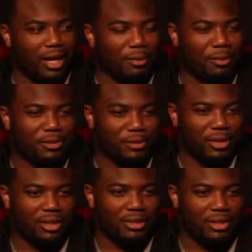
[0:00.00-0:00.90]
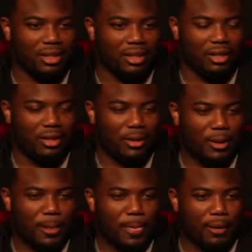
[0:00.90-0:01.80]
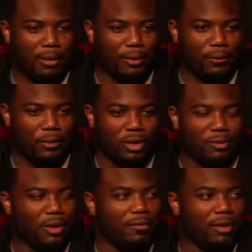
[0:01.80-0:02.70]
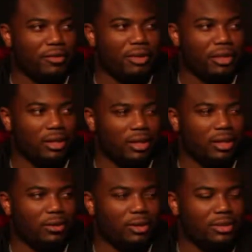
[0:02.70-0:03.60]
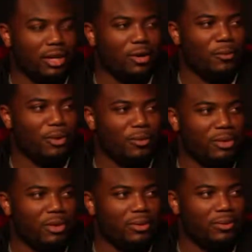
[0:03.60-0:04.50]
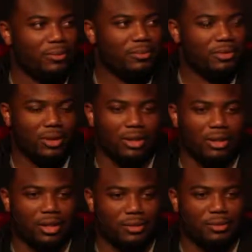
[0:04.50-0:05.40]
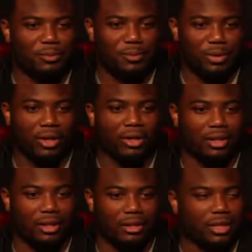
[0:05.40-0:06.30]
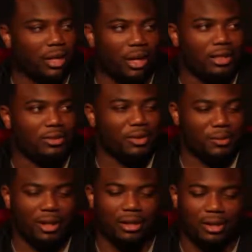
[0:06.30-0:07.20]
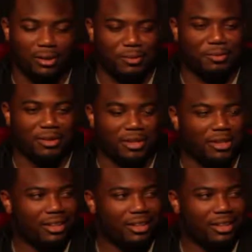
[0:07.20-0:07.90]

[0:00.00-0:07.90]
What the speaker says: come up to me and say, what is my favorite thing to eat on the Taco Bell menu? So I thought that was pretty hilarious. I didn't answer it, but I thought it was funny.